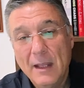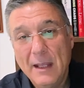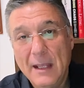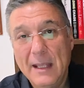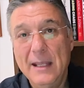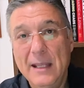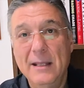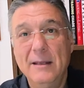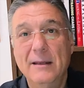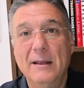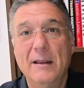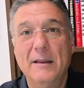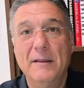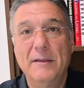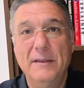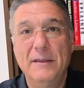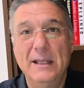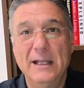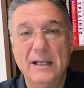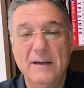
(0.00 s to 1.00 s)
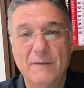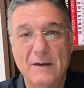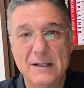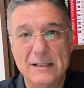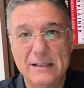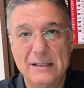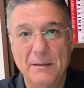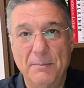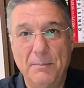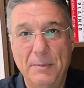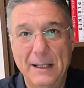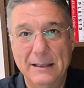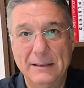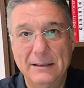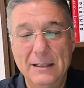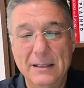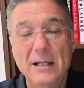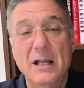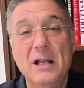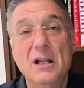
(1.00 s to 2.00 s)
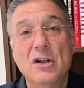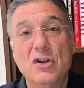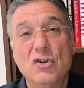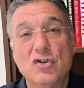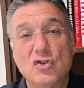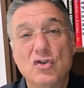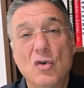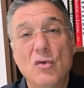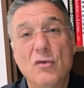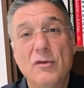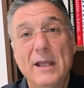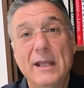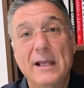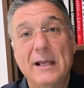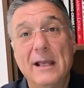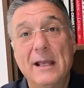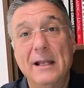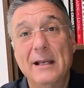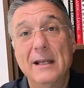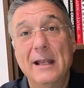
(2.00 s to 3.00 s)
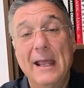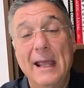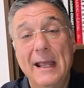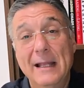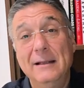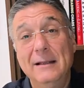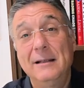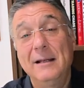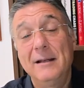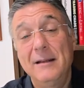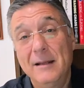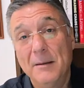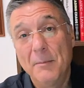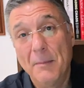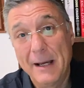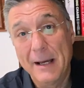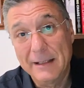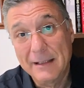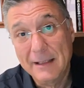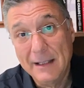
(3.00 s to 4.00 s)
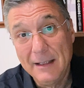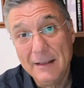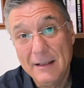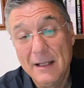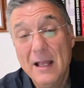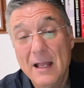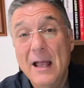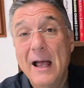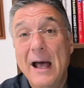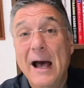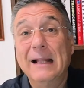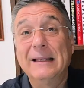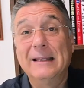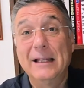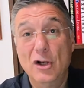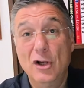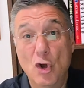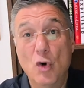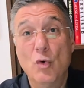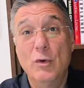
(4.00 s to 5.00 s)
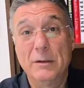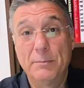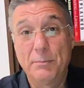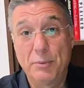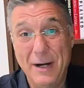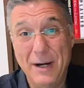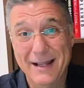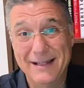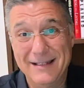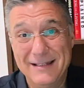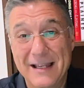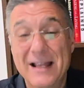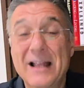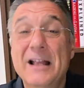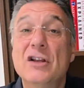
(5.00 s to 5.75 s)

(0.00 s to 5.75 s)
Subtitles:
in the reversal pattern so they can enter the market at a lower price.